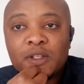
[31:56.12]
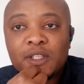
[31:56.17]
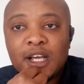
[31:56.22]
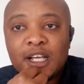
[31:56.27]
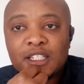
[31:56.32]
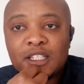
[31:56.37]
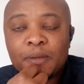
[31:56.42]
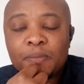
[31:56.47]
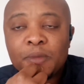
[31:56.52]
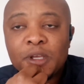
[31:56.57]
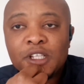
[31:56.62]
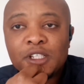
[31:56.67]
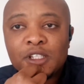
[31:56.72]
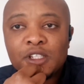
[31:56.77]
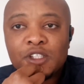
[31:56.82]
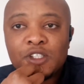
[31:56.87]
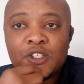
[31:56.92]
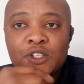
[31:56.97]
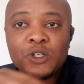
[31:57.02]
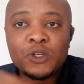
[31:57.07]
Wow, that's
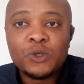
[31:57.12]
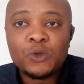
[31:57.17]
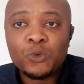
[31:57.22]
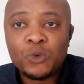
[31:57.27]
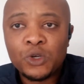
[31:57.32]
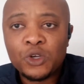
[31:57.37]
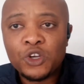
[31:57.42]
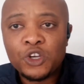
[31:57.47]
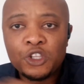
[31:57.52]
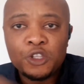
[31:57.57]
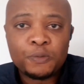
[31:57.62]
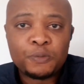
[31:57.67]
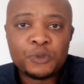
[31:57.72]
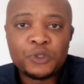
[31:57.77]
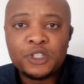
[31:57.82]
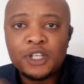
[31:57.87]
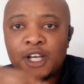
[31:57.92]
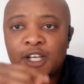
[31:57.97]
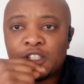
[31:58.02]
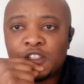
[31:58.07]
amazing. So we're going to
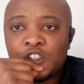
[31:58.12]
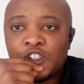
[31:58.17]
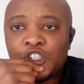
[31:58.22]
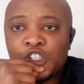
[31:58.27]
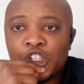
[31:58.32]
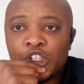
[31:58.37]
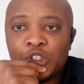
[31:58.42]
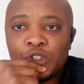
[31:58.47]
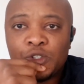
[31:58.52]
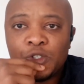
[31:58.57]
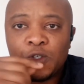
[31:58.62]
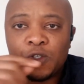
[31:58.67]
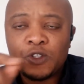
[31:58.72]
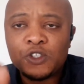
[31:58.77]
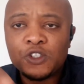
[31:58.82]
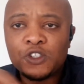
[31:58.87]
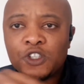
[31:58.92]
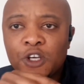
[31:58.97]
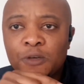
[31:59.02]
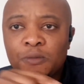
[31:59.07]
put that in the show
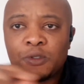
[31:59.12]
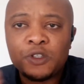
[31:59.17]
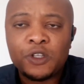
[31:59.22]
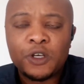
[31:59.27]
notes,